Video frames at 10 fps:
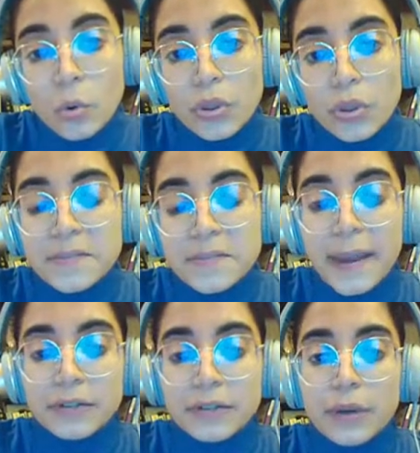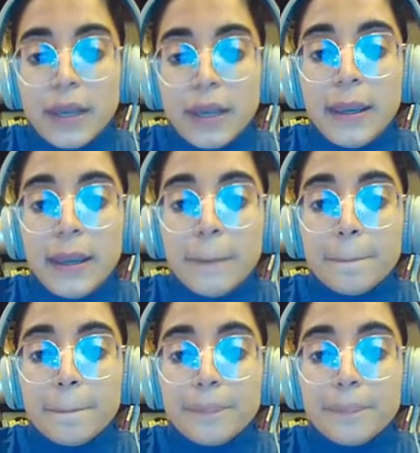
with respect to A.